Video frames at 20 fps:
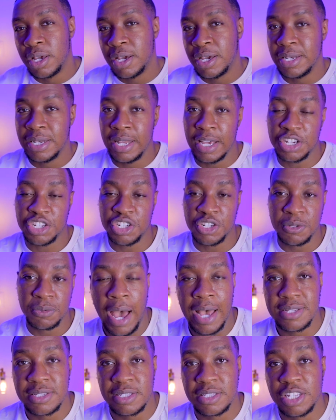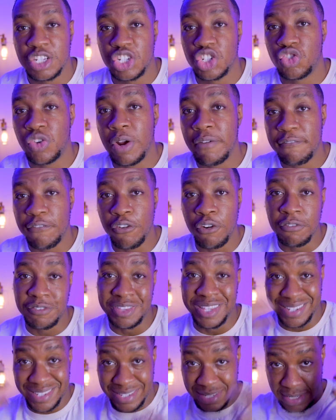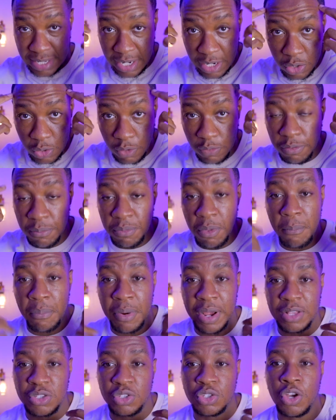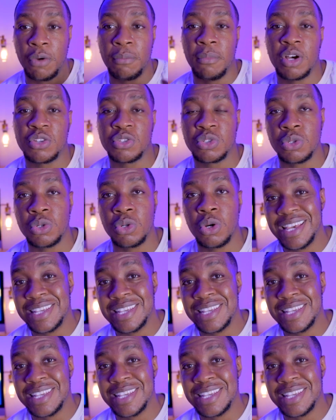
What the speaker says: connection, as the strength of the signal from the brain to your muscle